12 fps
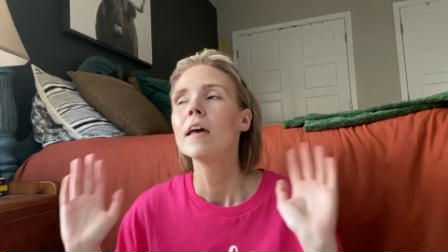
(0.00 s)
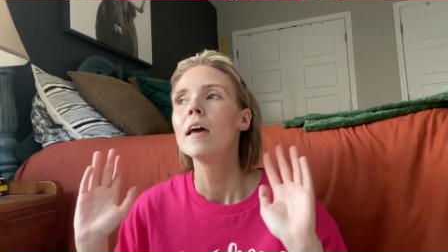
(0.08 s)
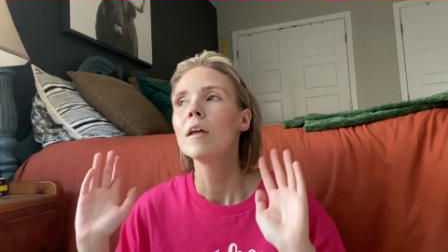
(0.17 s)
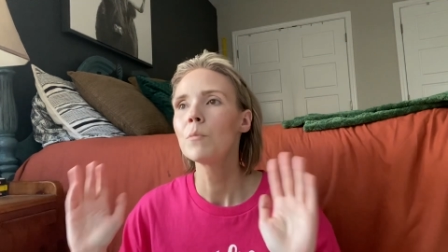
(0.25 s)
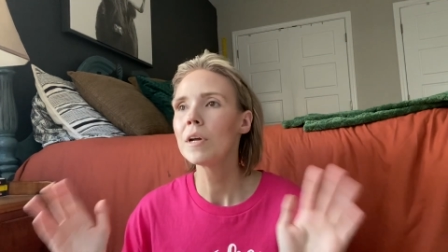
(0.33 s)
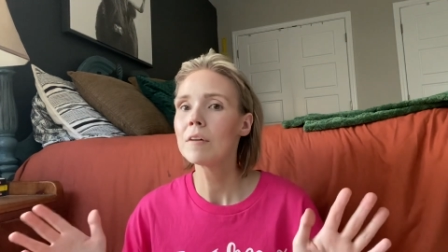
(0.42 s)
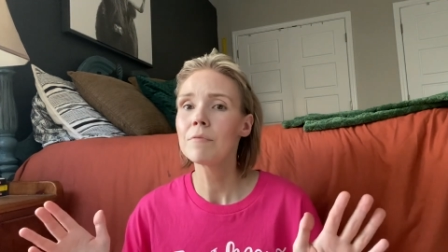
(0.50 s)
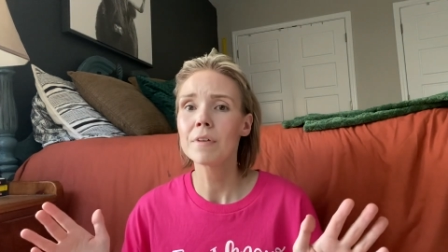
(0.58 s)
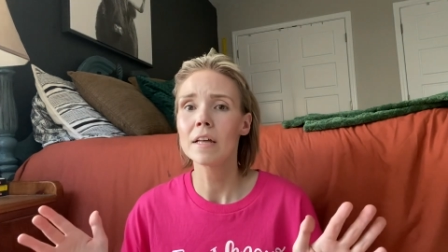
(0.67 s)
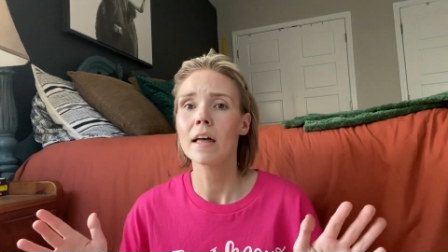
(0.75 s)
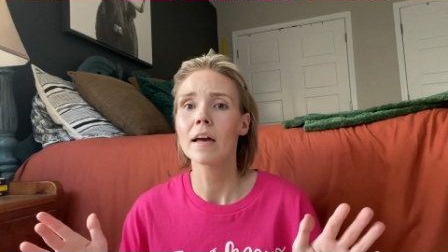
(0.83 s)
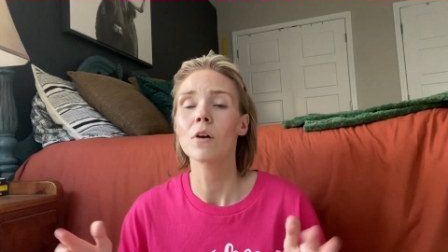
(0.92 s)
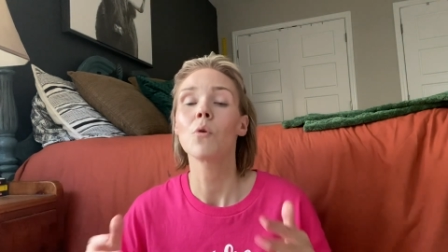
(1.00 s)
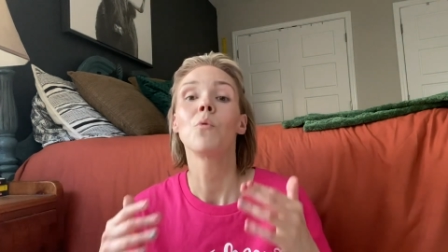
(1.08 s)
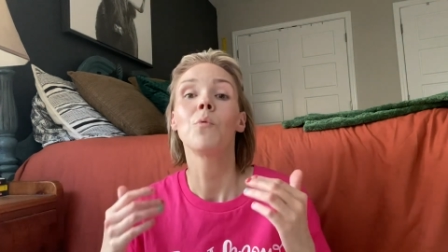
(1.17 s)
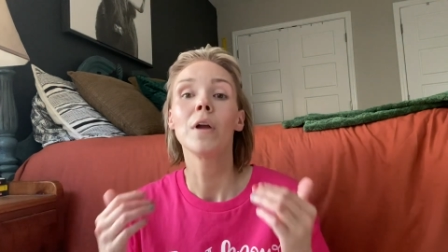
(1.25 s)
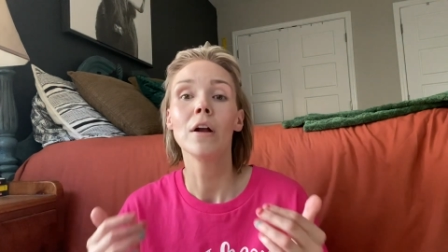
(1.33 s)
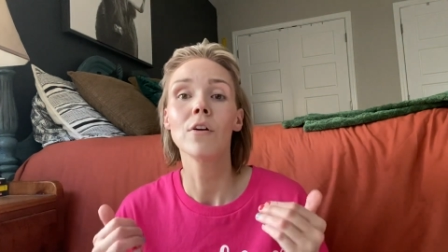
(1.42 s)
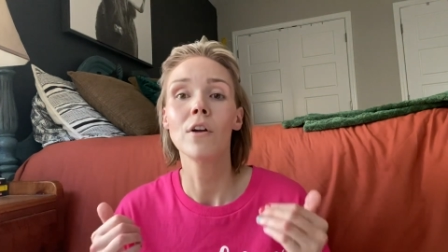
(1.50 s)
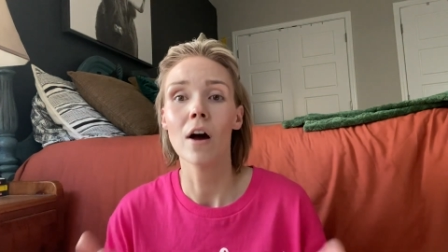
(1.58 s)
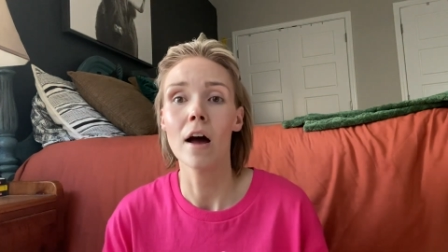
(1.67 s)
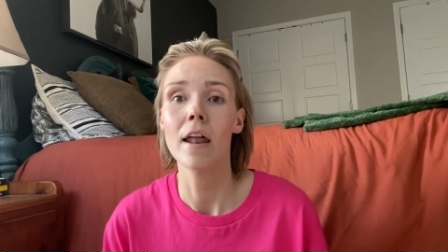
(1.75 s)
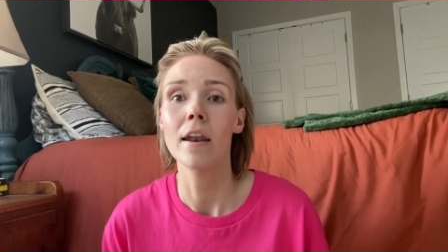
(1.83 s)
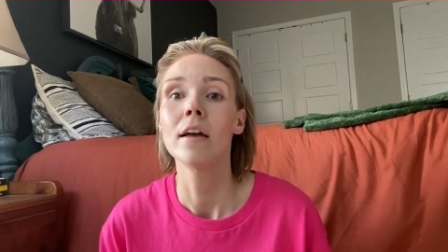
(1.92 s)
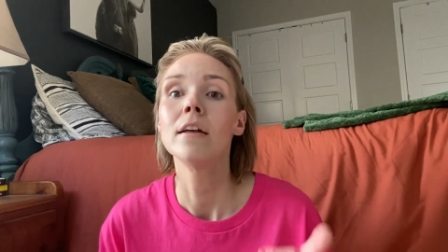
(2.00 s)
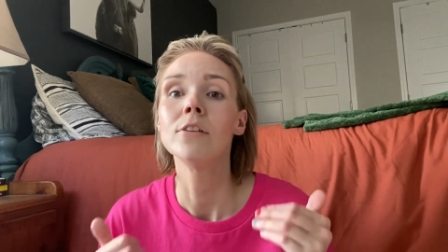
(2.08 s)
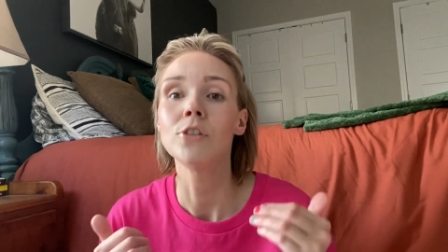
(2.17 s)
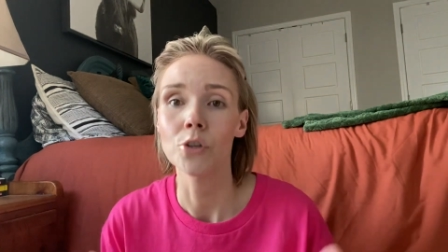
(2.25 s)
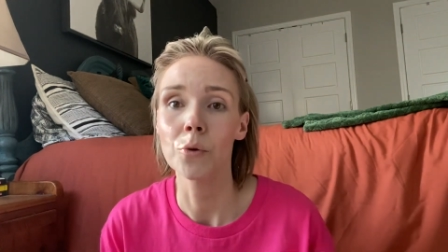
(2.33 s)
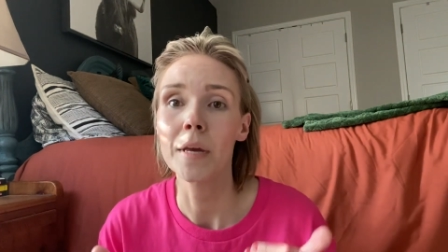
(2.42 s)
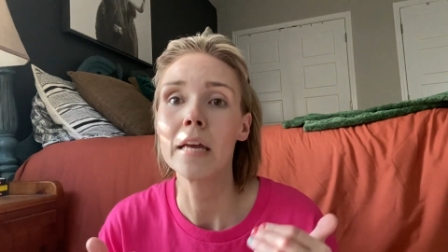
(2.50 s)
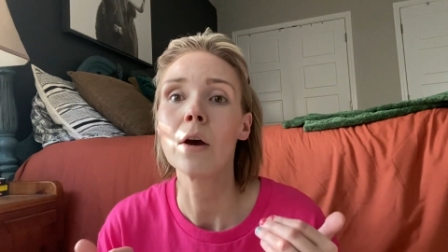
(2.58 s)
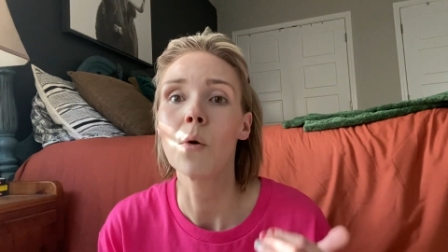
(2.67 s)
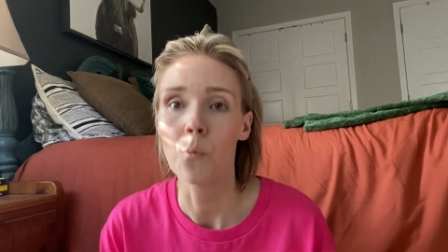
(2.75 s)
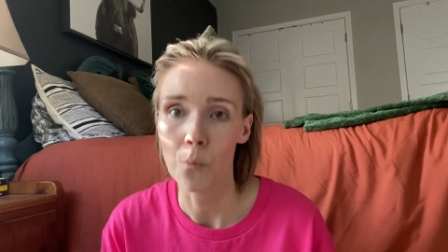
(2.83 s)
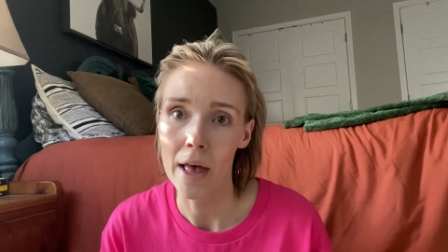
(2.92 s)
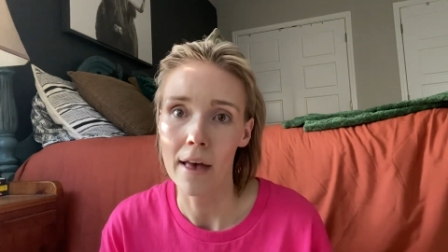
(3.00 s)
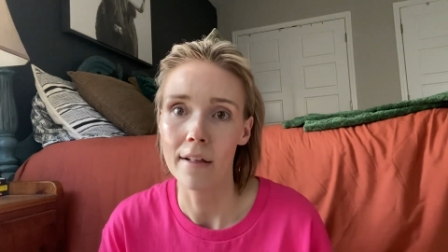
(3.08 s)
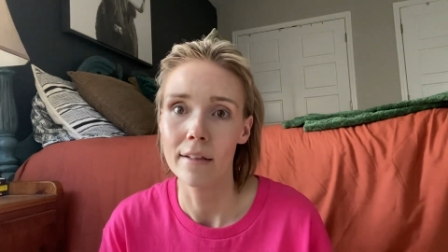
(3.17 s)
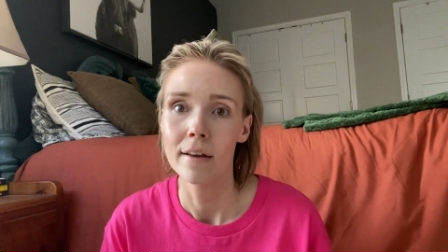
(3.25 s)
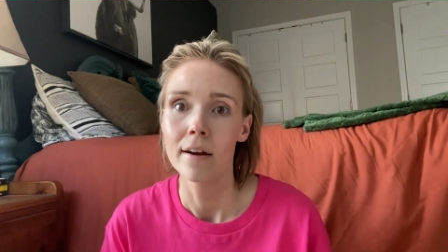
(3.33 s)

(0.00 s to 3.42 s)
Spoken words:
and we can feel like we're not doing well.